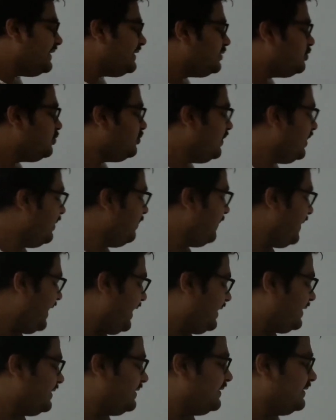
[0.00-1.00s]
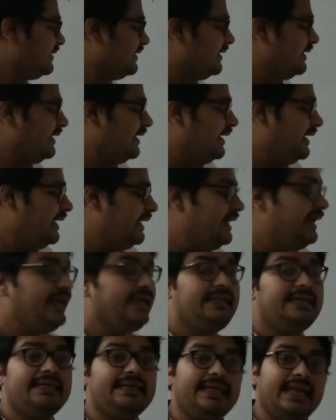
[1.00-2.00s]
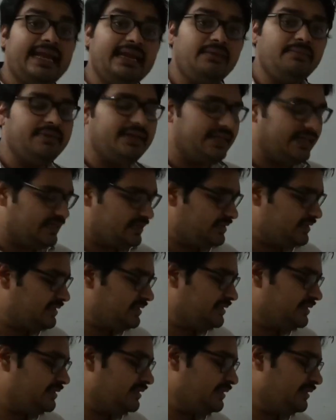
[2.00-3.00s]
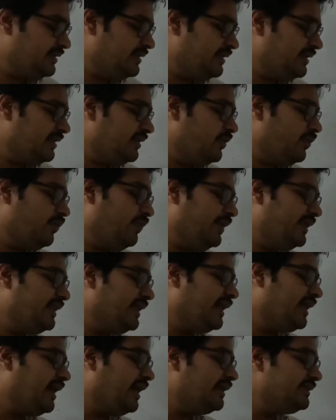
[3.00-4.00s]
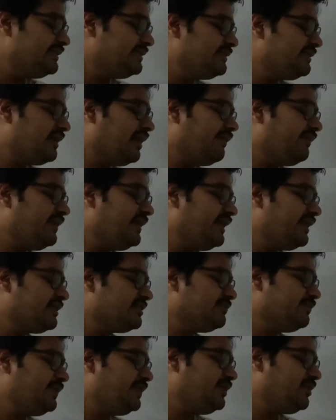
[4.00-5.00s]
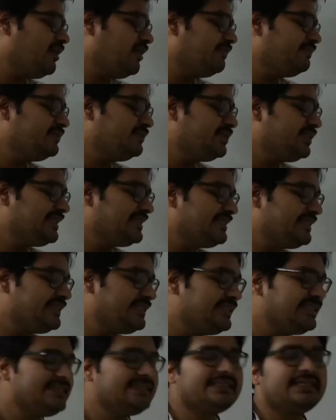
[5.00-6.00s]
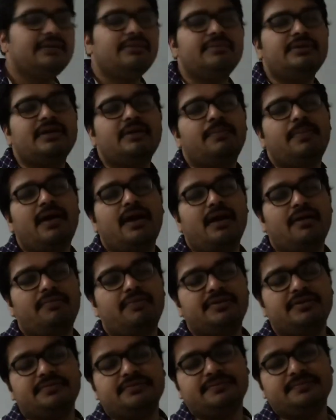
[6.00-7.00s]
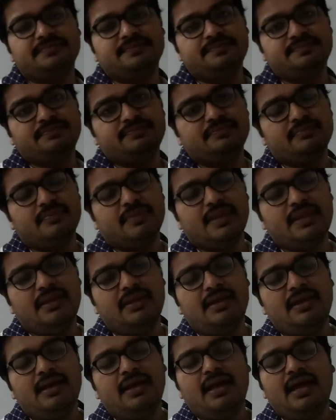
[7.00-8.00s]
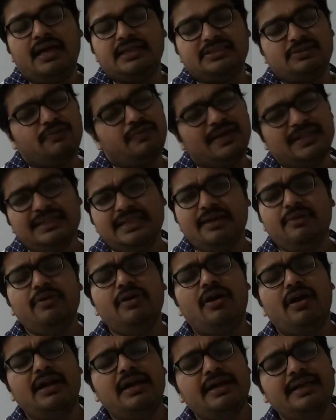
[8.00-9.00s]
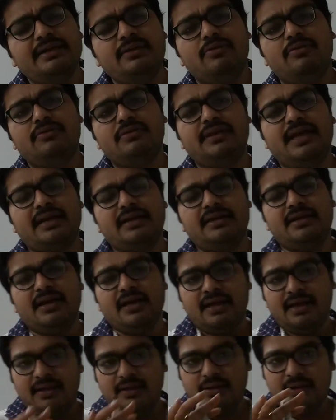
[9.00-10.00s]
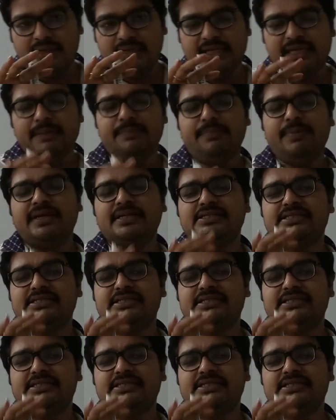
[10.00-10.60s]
each wheel make in 10 minutes when the car is traveling at a speed of 66 km per hour? So one thing we already know that if a